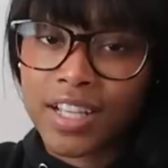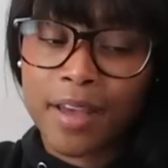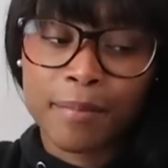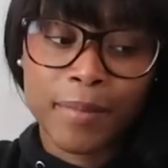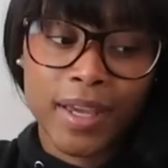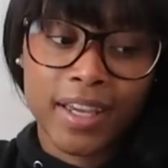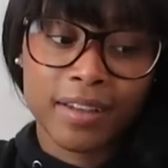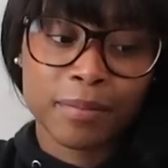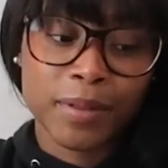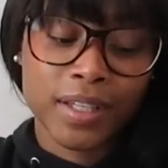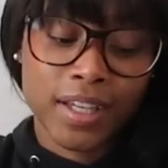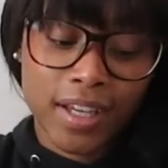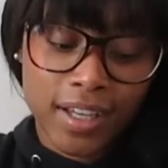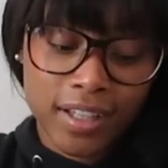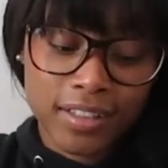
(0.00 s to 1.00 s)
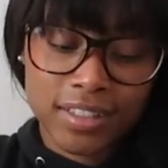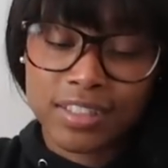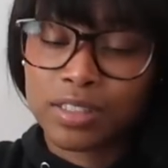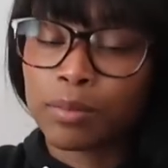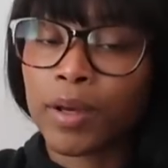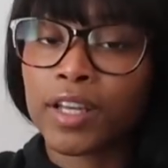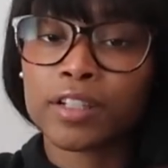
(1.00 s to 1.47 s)
I make because
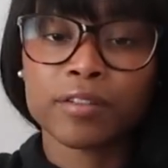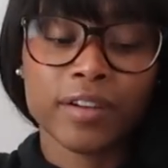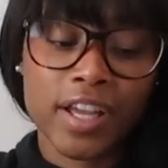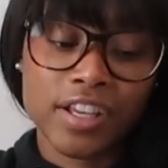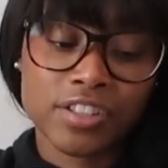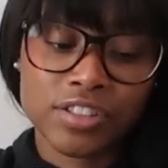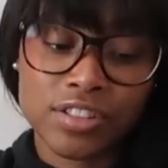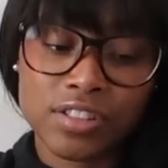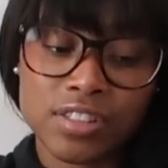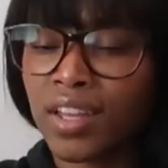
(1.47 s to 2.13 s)
it's my creation,